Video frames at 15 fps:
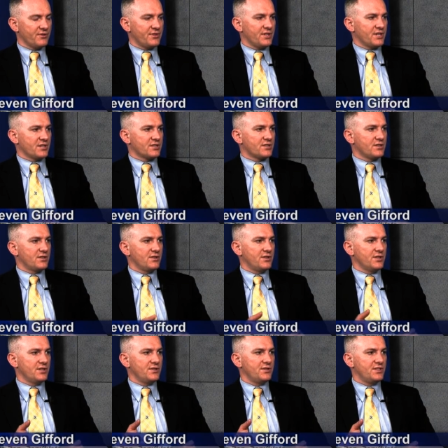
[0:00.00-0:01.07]
things.
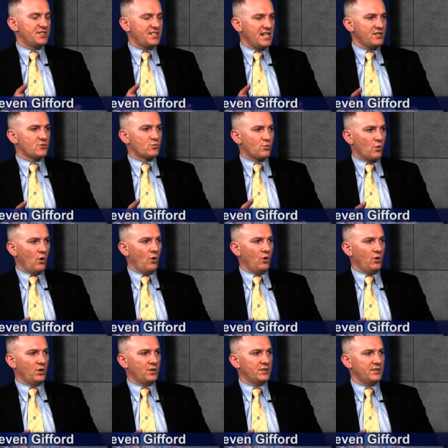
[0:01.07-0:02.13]
The state's
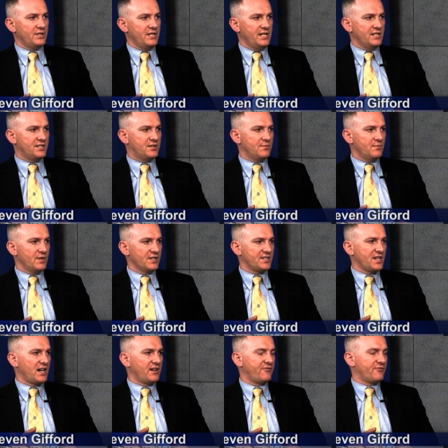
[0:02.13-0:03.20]
role needs to,
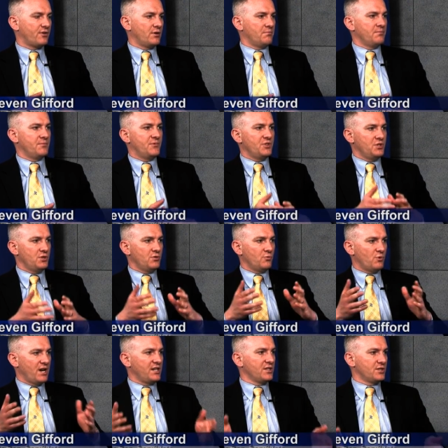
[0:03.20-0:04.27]
aside from the
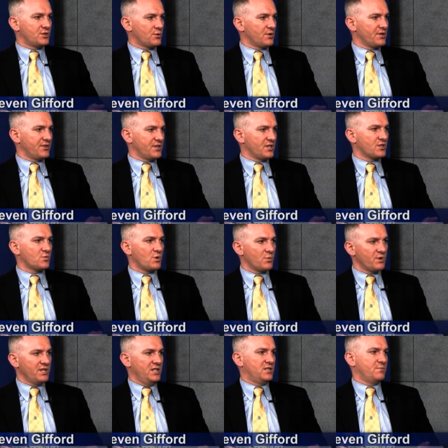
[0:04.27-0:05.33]
regulatory things where we
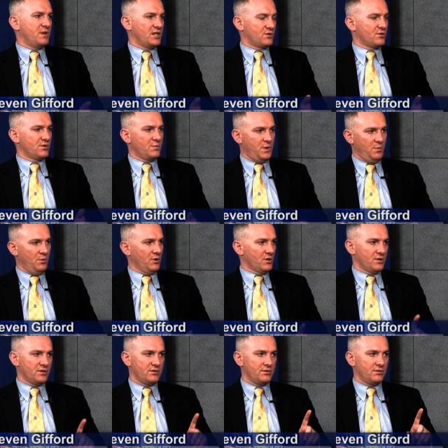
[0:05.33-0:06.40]
need to make sure that people aren't,
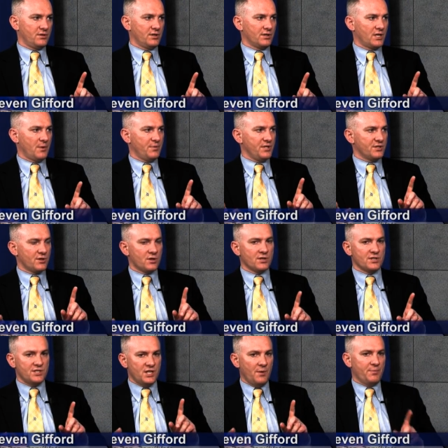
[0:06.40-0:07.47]
companies
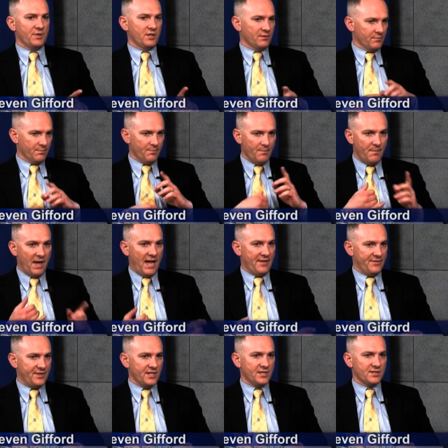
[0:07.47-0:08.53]
aren't dumping bad
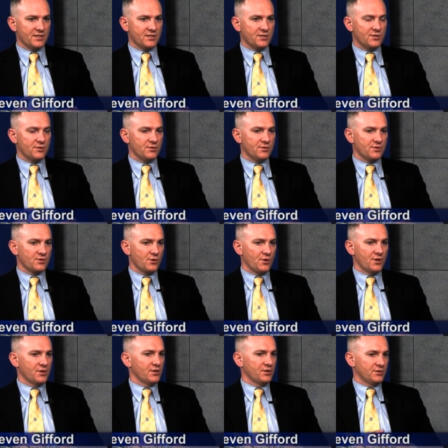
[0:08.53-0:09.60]
things into the
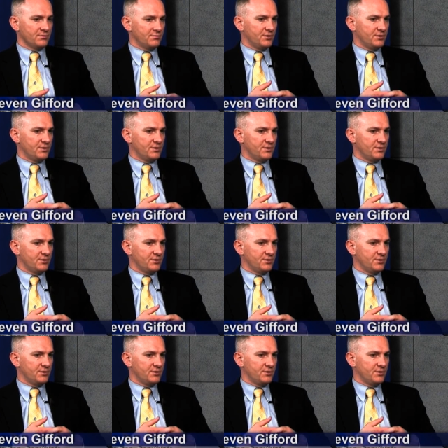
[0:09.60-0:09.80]
soil and